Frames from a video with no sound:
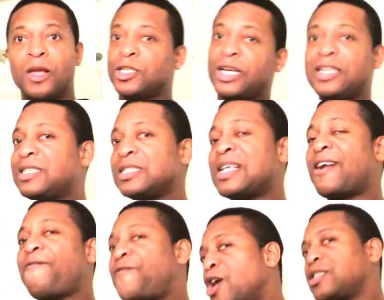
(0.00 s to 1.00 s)
So this is
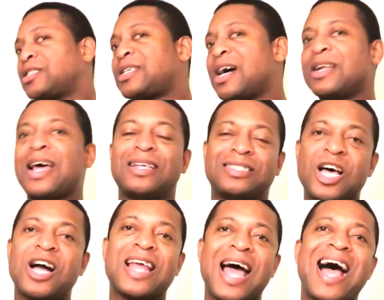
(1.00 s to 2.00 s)
not the first song that
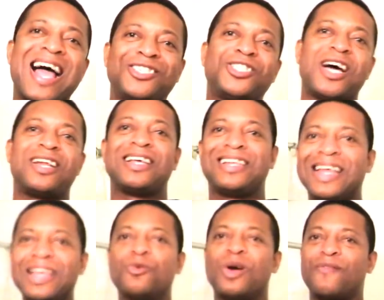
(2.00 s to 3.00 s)
song that Ishawna
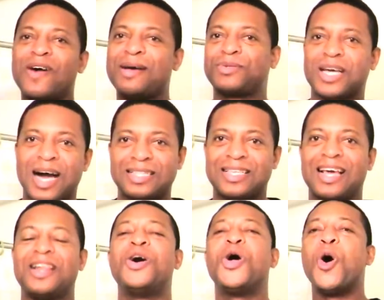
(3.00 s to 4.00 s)
did with Vybz
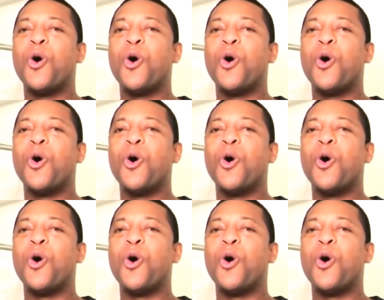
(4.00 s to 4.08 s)
Kartel.